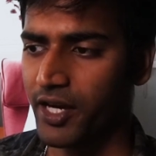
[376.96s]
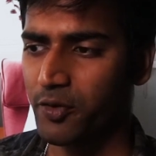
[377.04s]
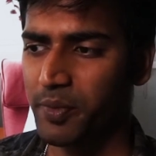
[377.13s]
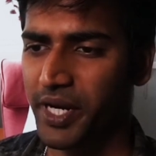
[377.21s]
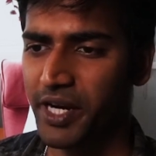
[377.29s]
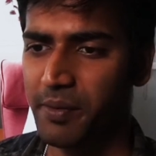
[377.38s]

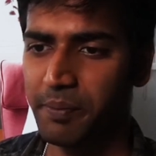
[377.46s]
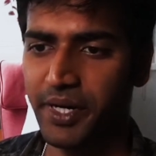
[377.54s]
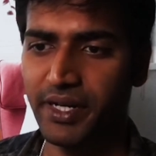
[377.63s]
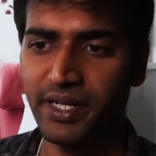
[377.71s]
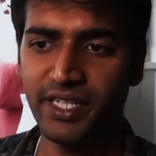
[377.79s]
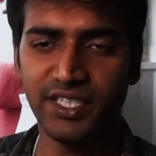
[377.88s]
And to make it a
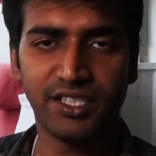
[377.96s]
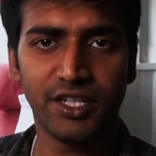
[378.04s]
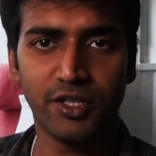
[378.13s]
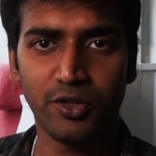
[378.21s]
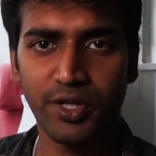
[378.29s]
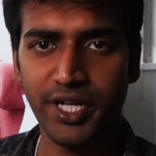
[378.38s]
bit
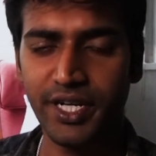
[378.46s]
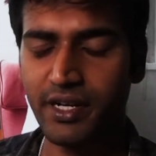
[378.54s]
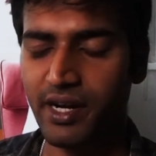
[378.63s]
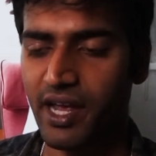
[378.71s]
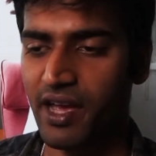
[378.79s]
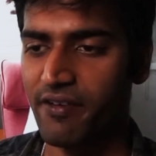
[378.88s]
easier to
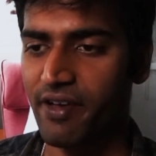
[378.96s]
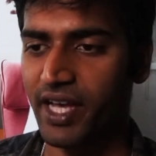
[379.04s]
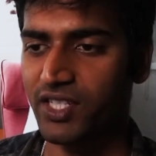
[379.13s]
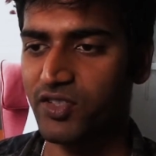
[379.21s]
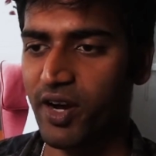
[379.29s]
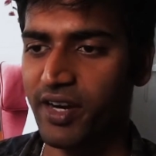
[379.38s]
read,
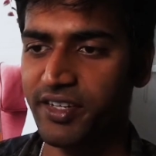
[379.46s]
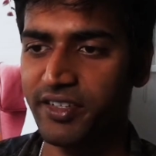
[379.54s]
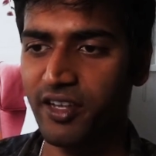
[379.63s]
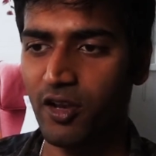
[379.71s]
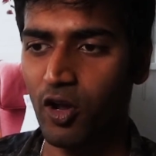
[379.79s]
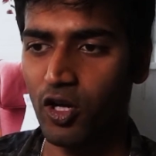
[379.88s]
I've
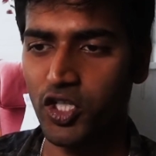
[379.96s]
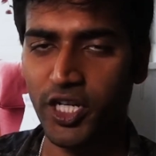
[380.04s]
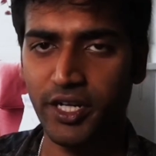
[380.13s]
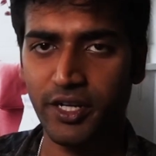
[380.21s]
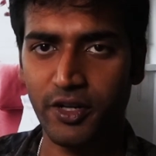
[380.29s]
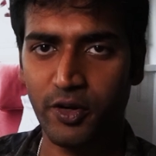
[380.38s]
extracted the
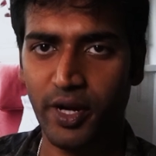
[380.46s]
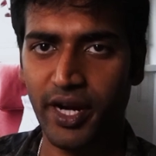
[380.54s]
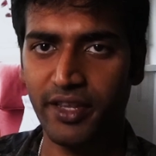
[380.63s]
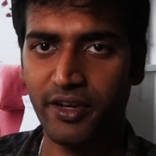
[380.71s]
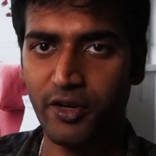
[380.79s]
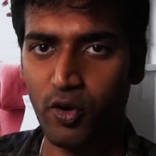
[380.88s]
logic to
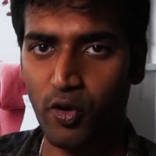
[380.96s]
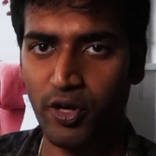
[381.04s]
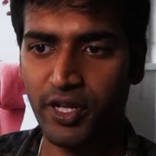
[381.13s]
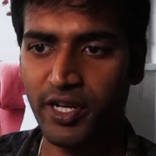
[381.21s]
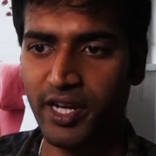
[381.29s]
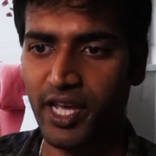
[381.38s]
get the
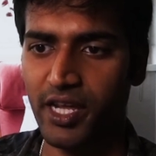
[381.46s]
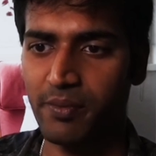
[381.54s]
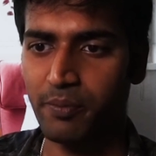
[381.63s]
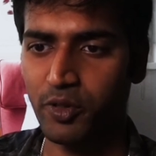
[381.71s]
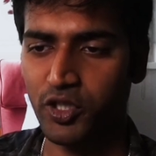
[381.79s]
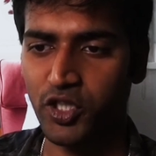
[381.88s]
token
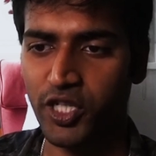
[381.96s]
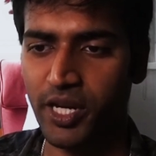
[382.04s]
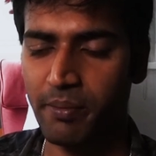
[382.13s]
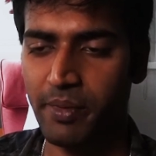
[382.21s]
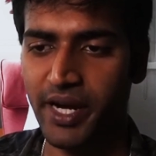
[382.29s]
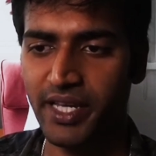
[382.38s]
and
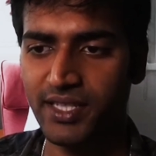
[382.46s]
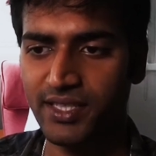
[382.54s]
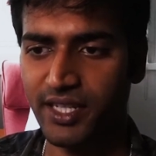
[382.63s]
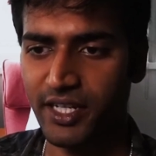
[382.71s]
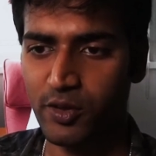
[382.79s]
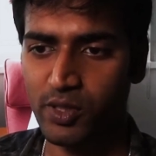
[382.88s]
position
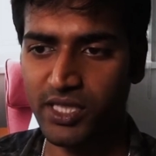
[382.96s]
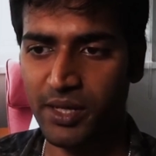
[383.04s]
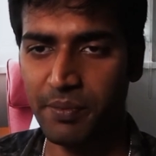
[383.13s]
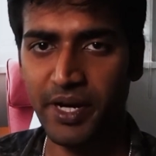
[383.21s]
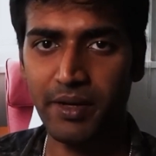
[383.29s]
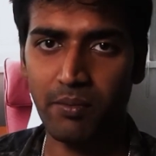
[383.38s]
embeddings into a
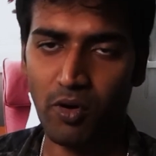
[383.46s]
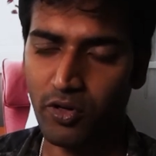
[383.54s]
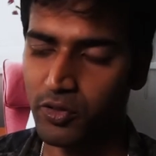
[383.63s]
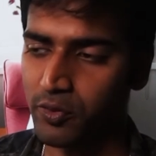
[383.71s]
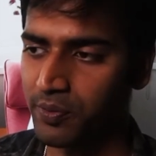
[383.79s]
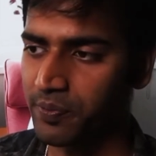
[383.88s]
separate
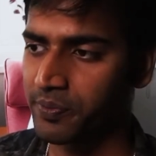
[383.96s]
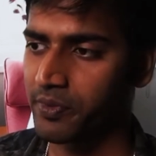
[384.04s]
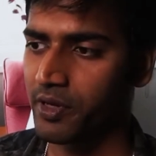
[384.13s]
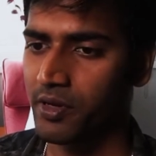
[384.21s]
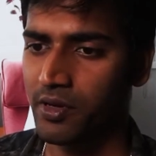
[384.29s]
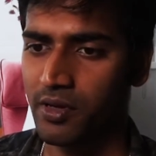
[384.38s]
module.
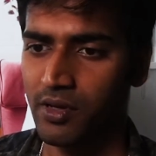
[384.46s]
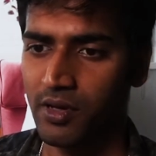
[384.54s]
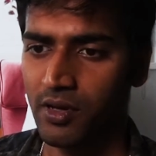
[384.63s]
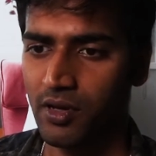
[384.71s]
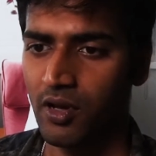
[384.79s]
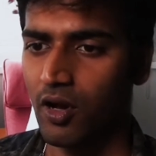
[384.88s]

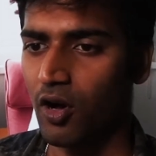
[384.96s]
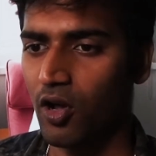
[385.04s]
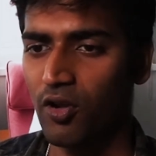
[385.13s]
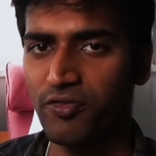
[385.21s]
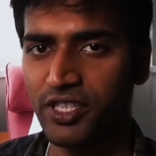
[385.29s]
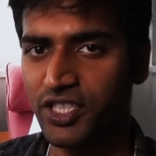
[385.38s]

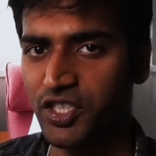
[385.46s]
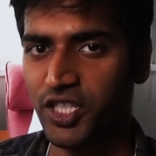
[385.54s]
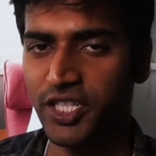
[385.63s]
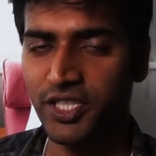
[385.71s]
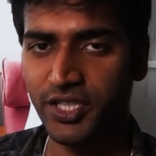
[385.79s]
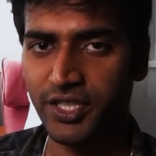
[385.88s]
All of these
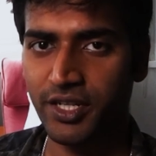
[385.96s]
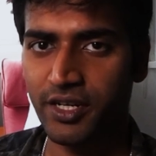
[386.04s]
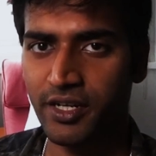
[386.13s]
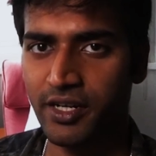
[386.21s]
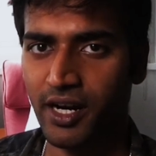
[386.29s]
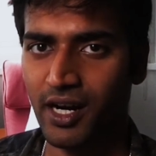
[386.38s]
changes
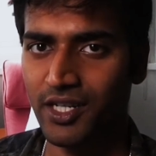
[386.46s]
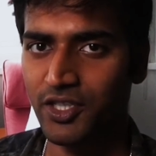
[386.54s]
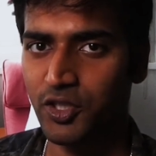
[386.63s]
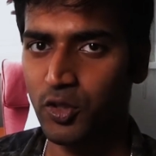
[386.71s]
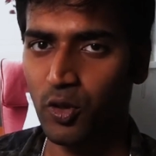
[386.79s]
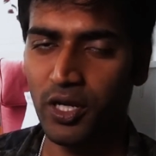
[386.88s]
here are
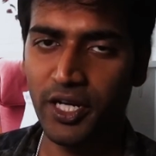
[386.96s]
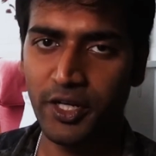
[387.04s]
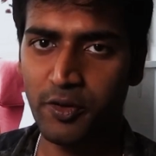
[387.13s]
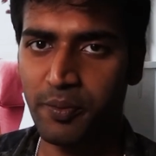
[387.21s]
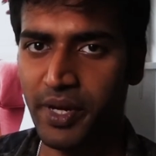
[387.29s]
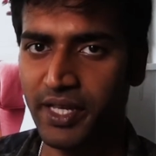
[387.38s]

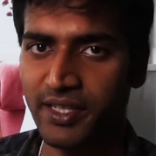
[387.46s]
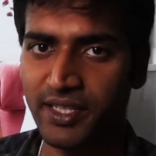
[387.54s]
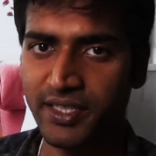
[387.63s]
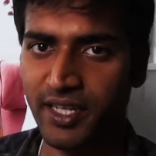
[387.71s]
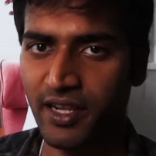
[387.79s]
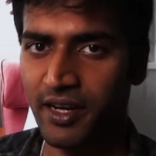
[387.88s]
solely to make
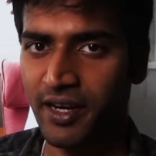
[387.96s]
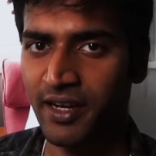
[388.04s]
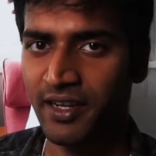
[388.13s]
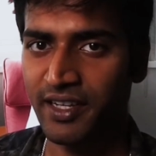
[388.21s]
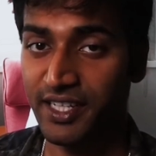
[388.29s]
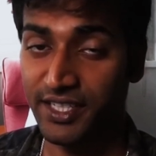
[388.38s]
this a
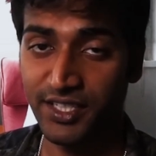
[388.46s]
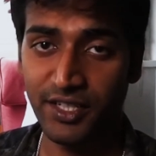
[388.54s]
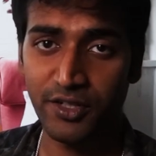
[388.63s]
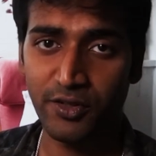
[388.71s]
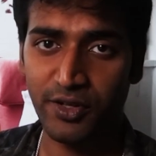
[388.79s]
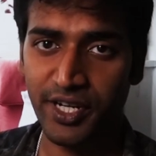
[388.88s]
little
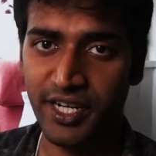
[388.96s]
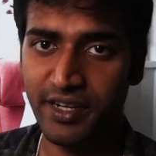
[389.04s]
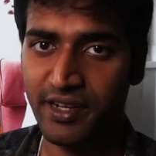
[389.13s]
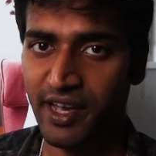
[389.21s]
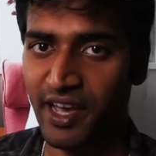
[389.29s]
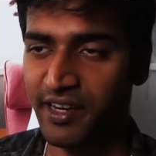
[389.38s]
easier to
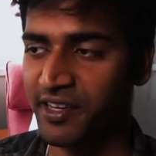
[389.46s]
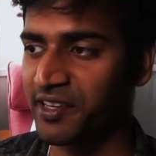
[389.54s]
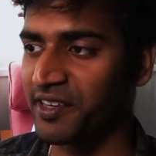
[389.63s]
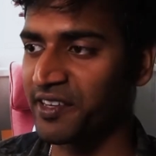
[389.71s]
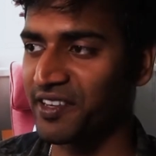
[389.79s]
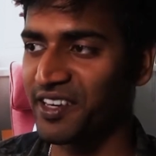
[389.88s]
read and
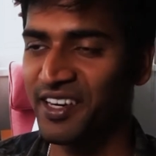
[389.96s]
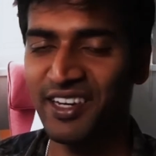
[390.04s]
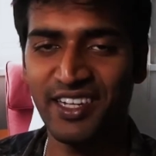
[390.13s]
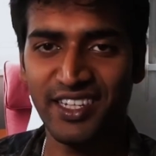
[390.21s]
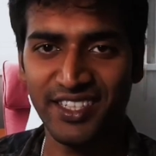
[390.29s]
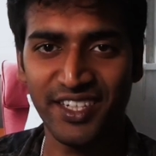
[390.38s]
a
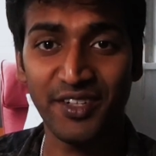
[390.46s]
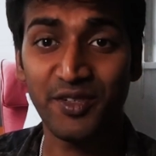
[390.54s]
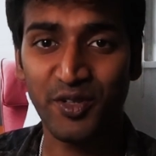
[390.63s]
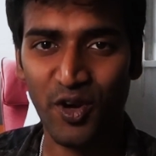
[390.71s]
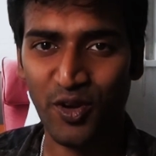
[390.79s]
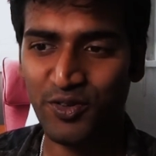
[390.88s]
little easier
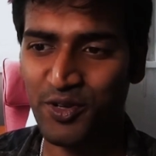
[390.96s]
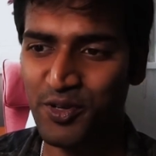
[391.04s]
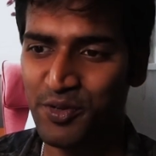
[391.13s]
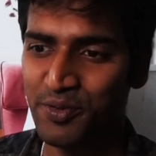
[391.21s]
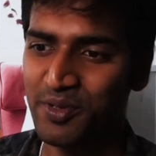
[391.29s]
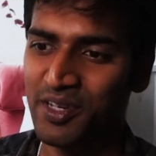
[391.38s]
to talk
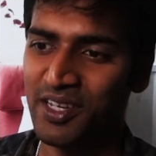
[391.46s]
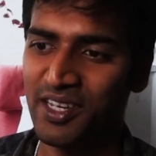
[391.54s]
through.